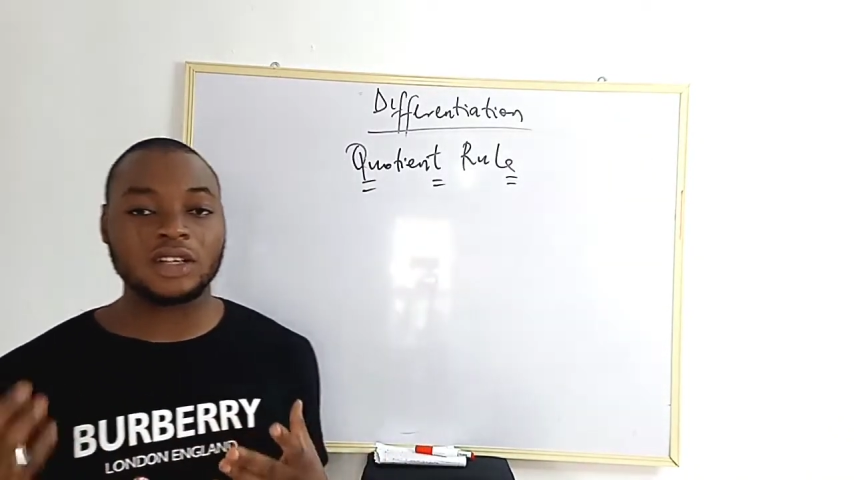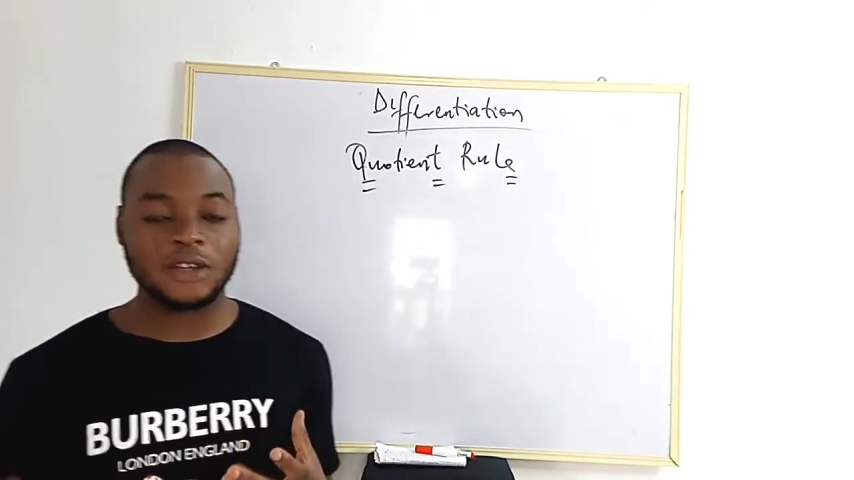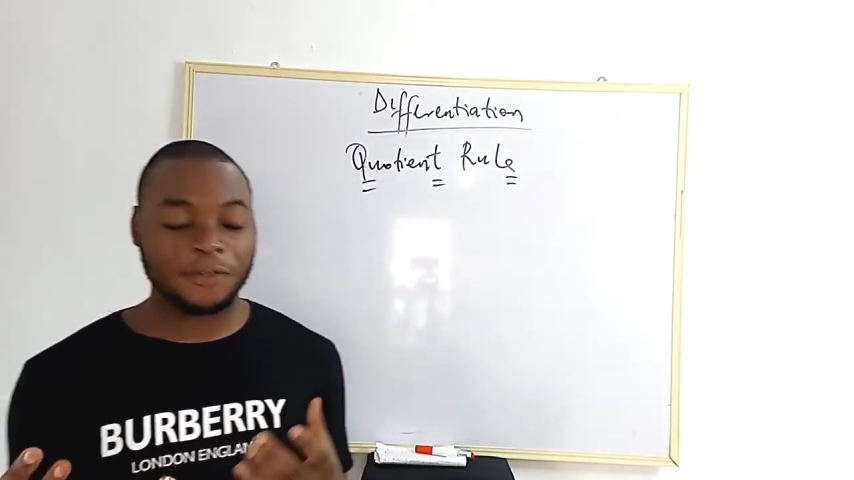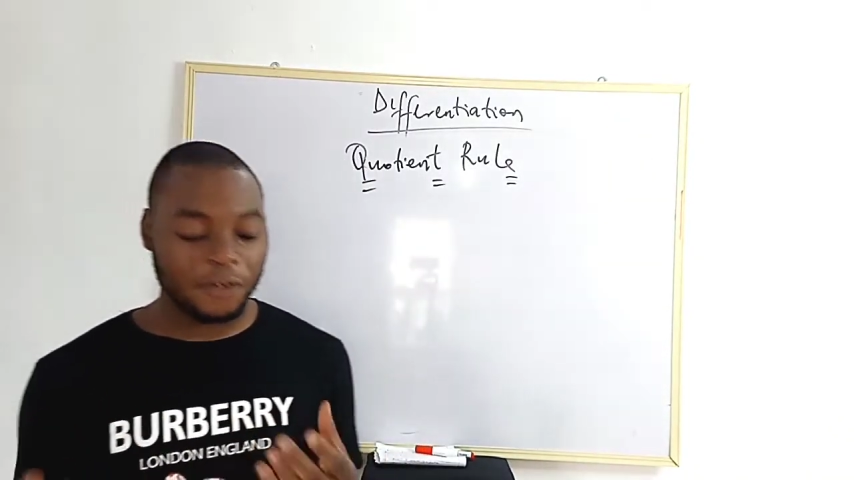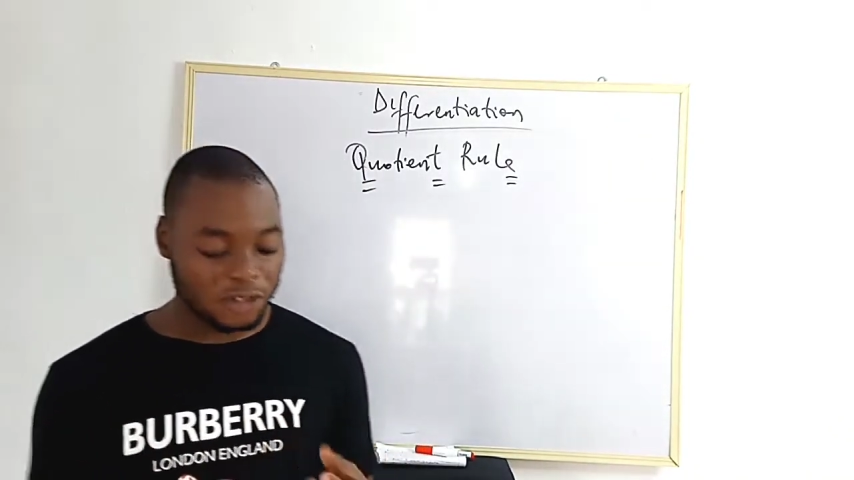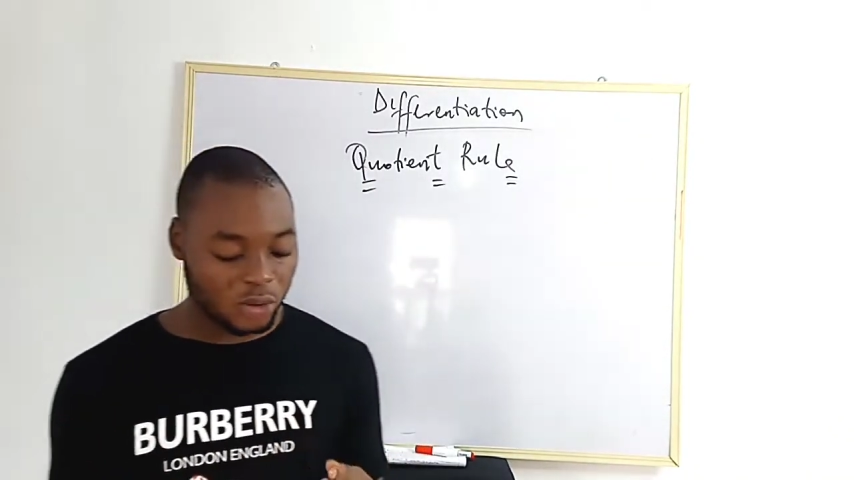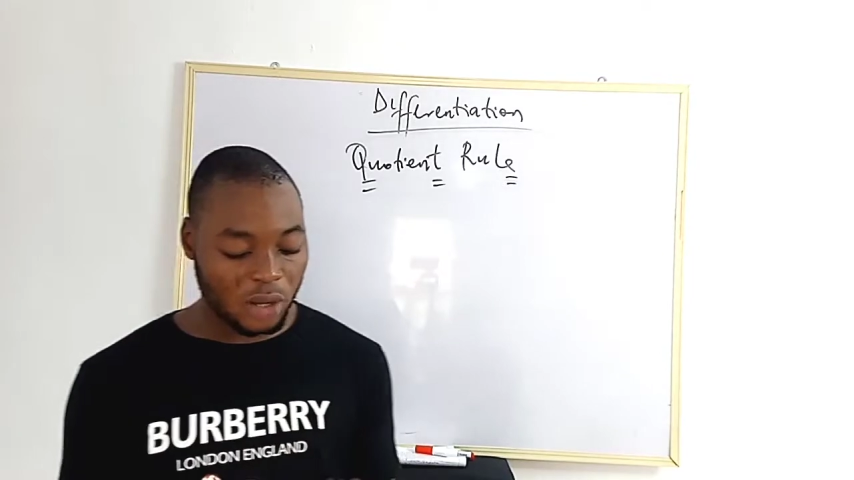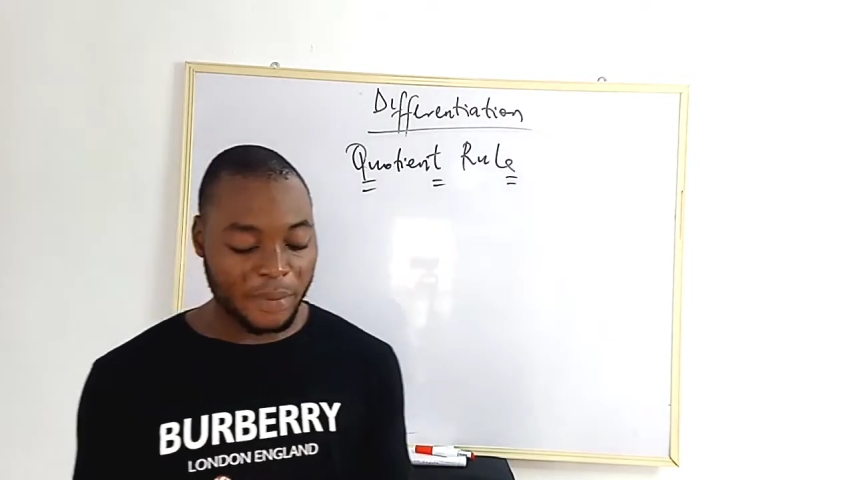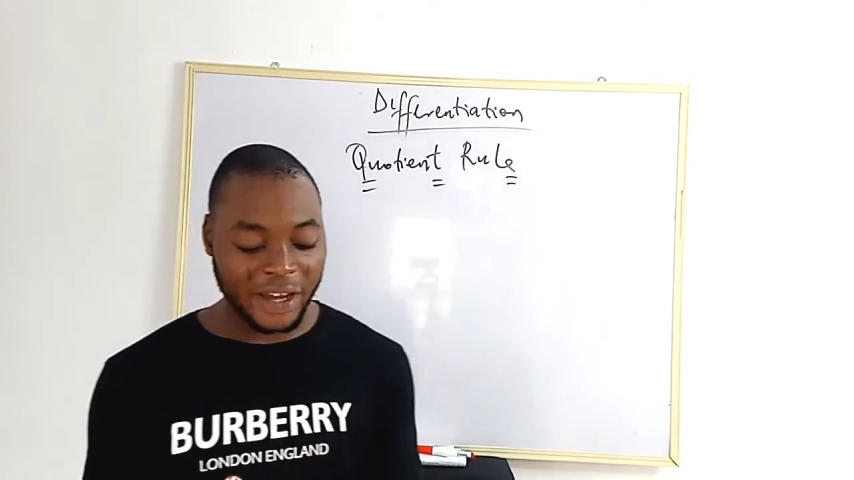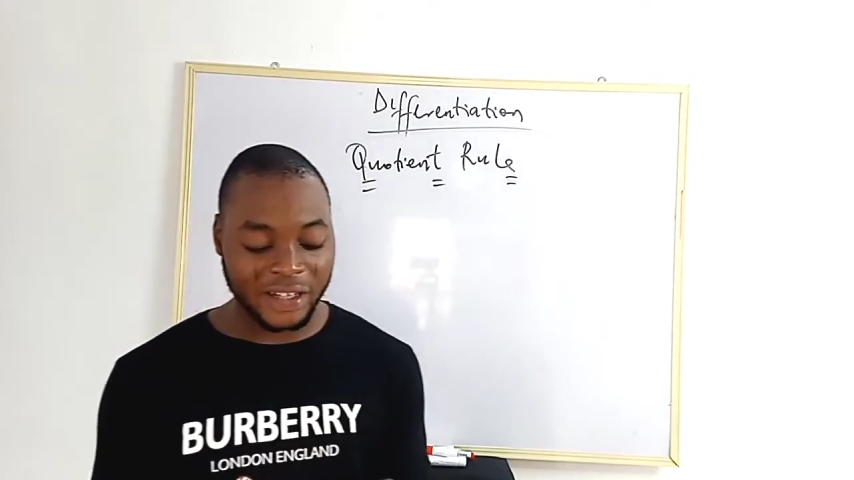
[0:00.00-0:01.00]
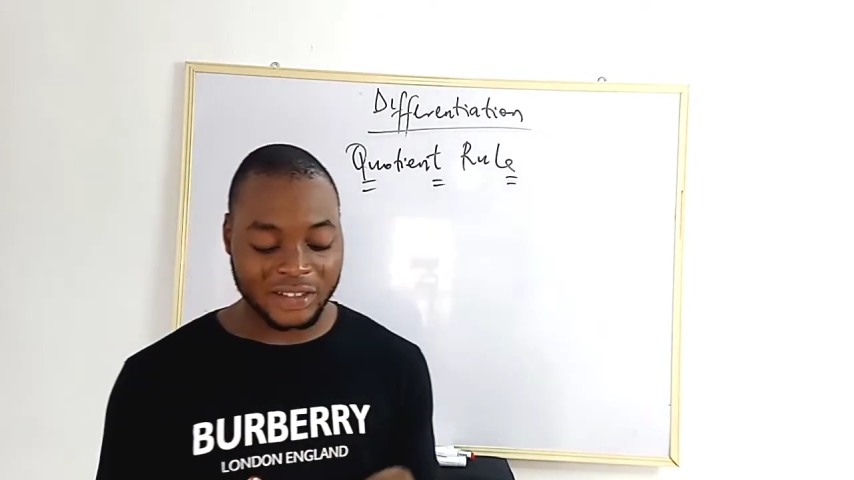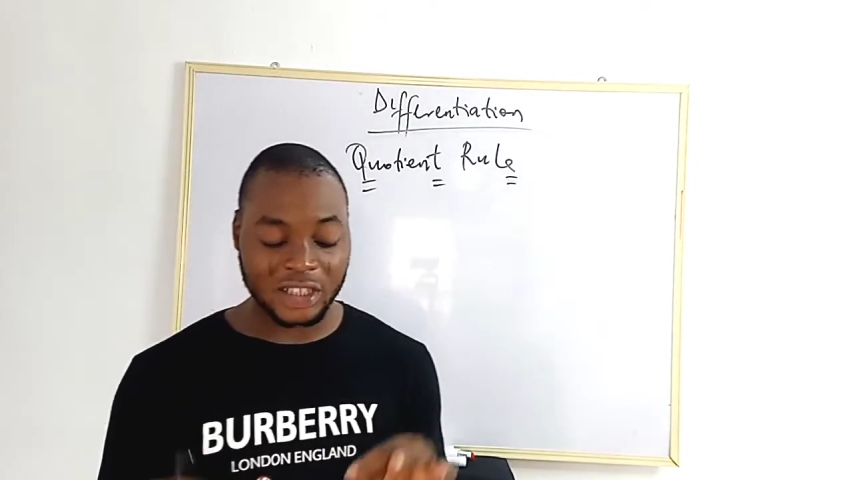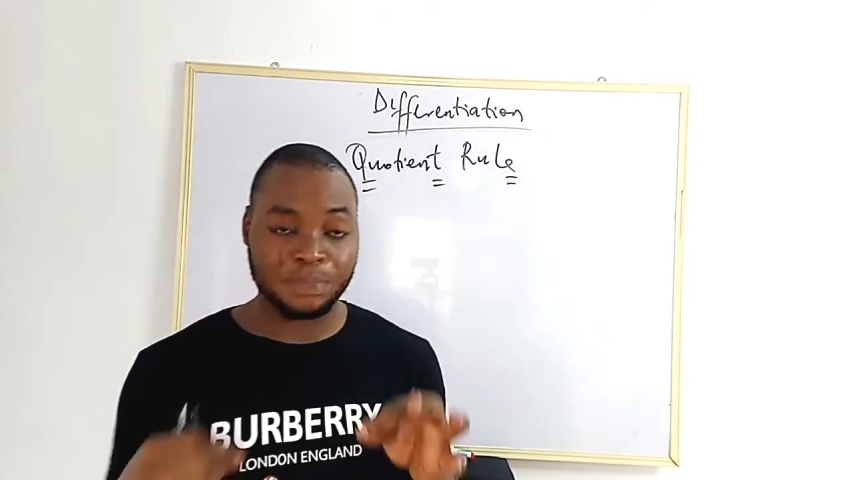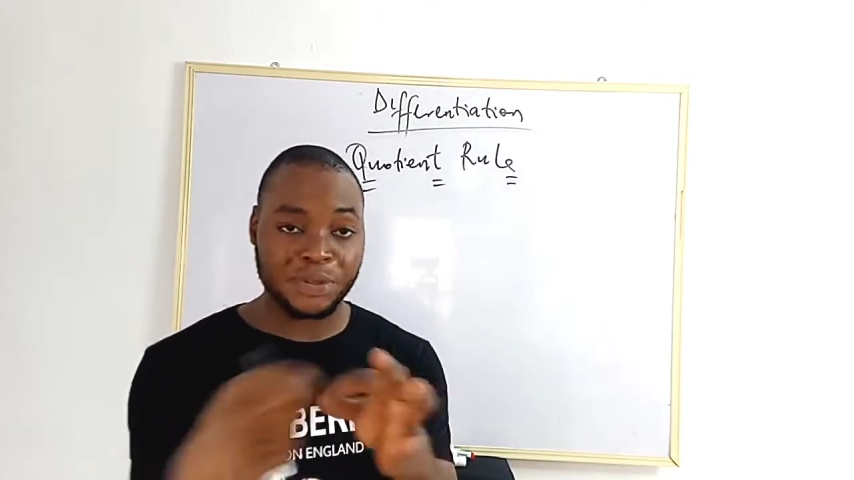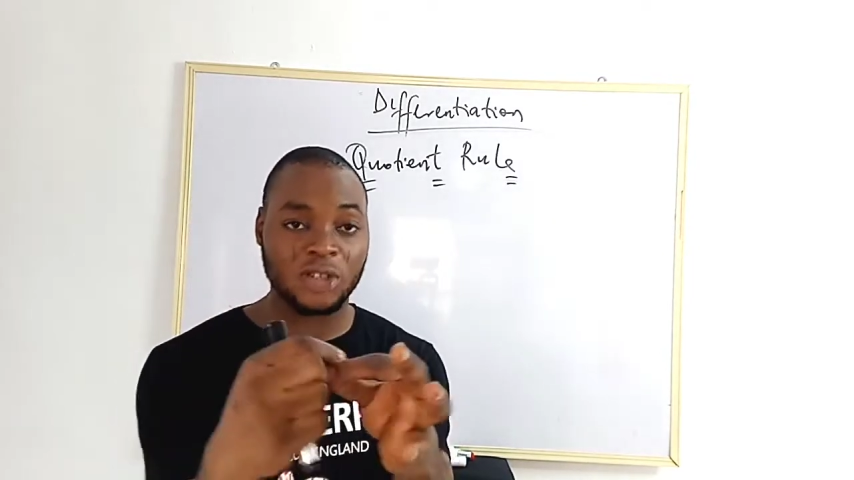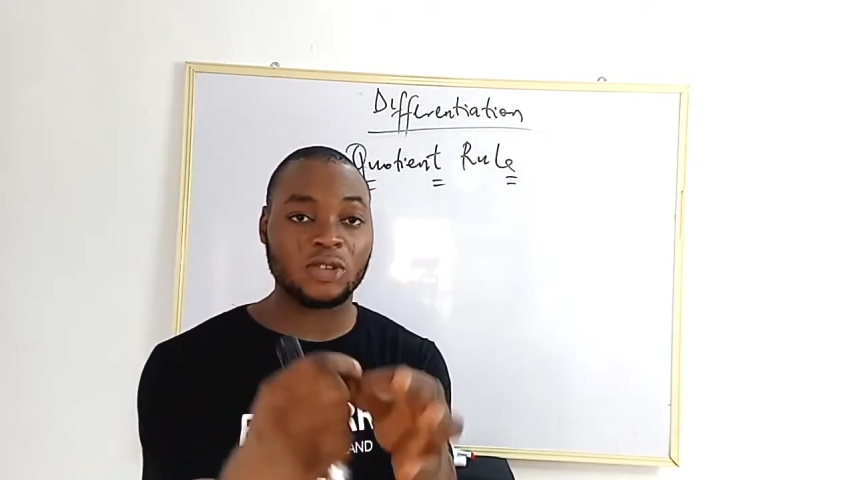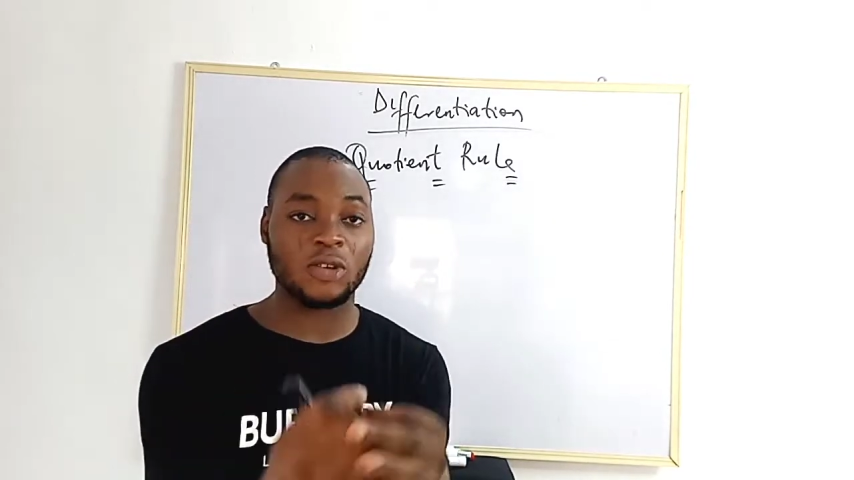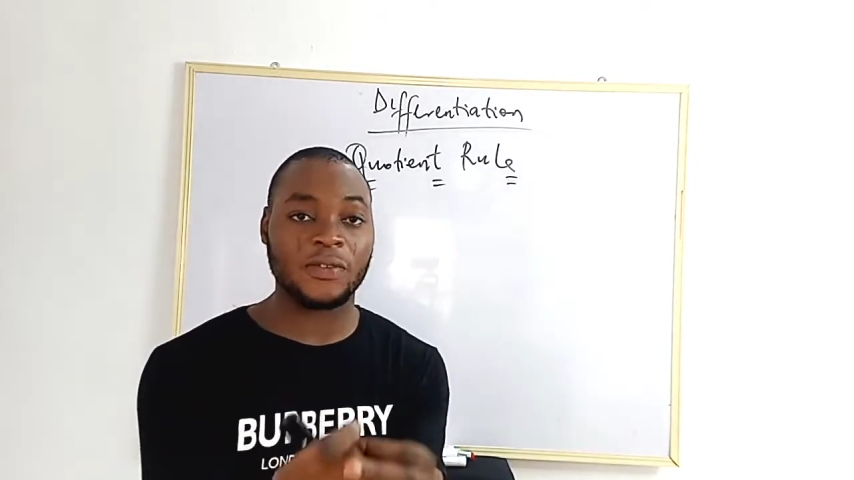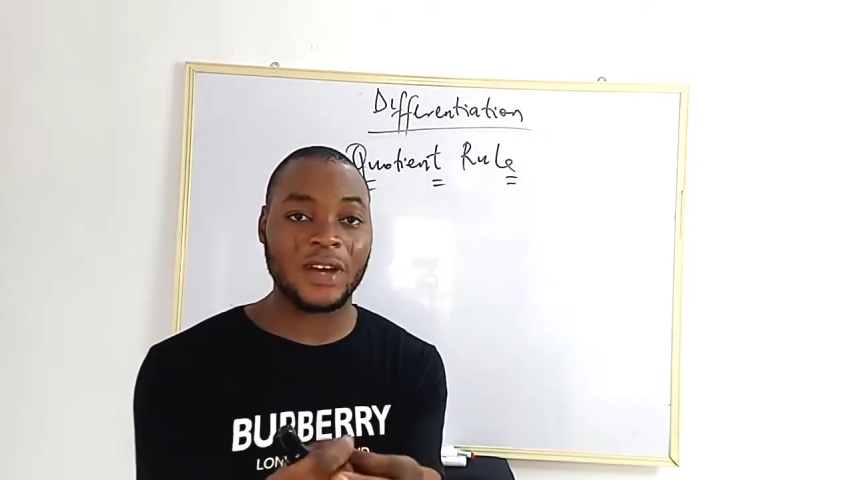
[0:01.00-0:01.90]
a function whereby it's a product of